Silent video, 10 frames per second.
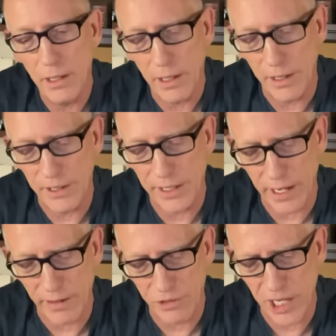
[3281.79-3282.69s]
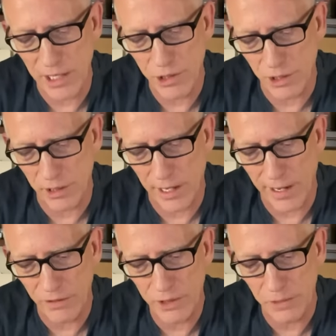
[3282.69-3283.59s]
I think I have changed your
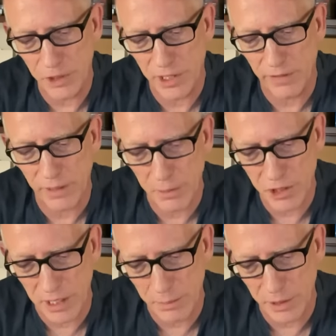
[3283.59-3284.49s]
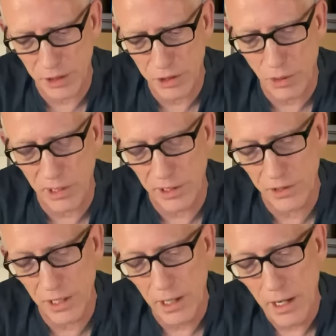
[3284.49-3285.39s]
lives. Let's see if I missed any big stories.